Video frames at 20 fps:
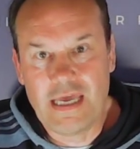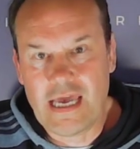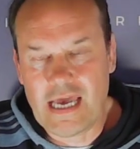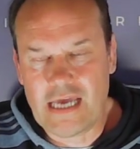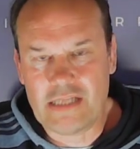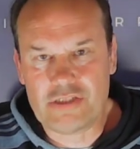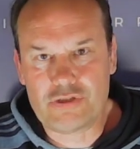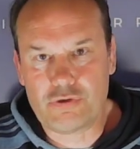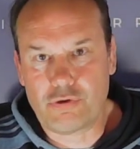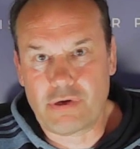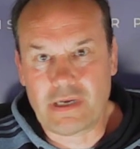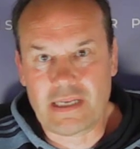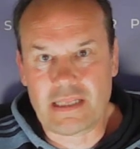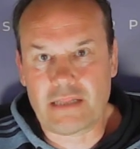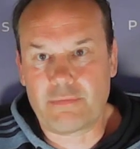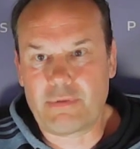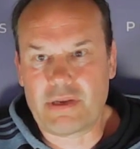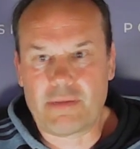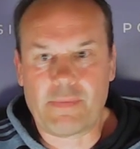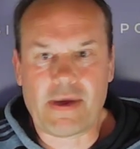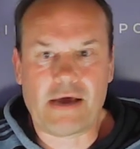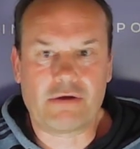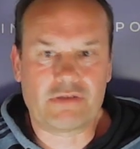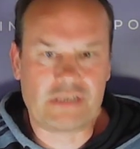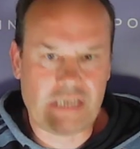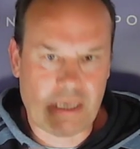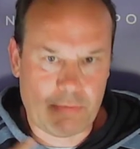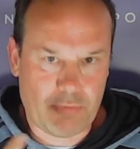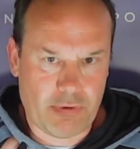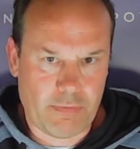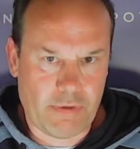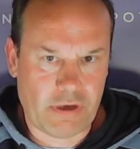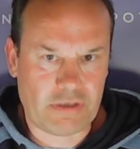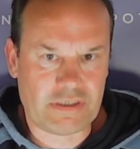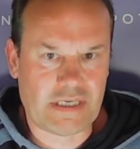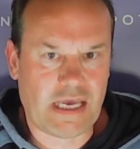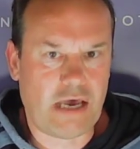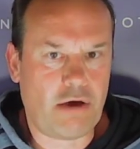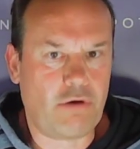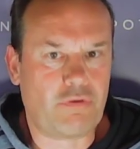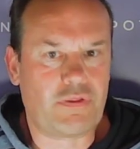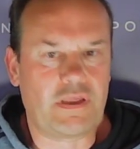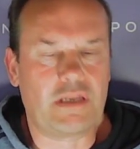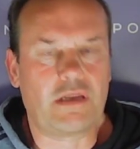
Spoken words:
and talk a little bit about it, it promotes a healthy